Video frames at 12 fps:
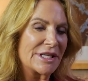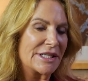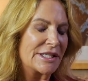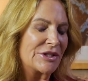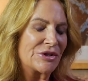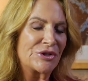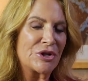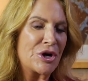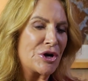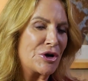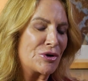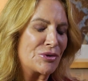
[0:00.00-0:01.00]
And
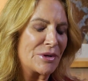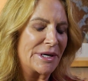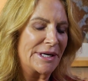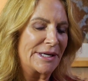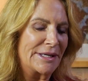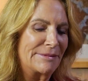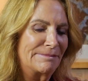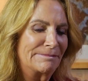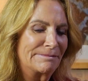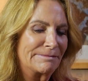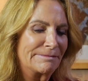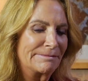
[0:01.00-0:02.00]
so
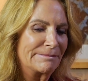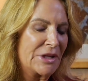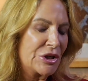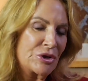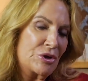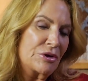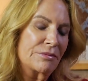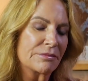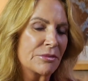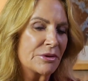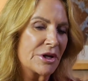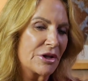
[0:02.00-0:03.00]

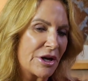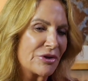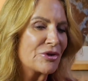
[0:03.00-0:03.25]
a lot